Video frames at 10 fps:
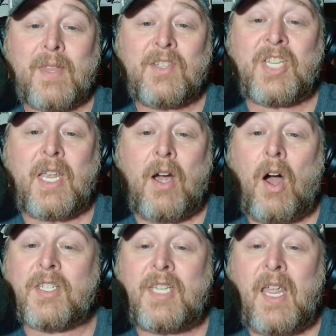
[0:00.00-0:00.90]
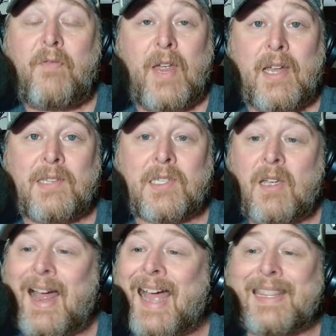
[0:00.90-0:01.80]
Seahawks defense,
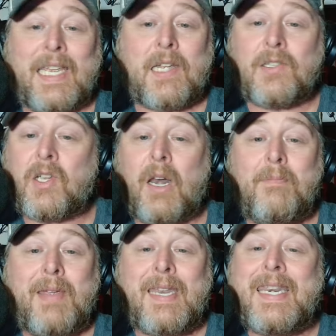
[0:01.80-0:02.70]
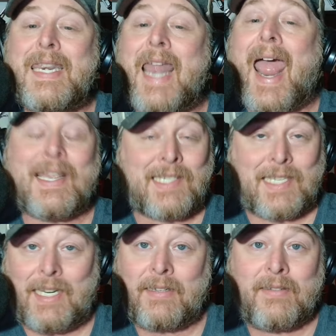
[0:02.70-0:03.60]
I think, is going to be
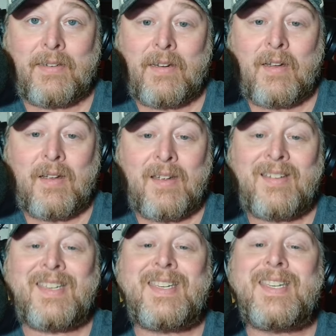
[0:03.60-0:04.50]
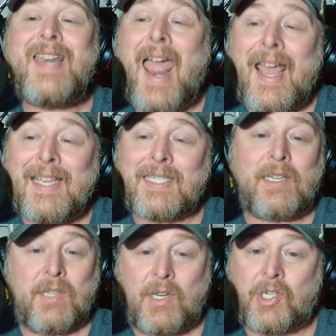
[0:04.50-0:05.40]
nasty
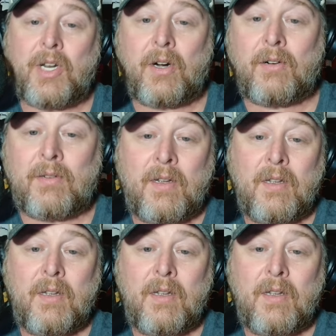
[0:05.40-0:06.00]
this year.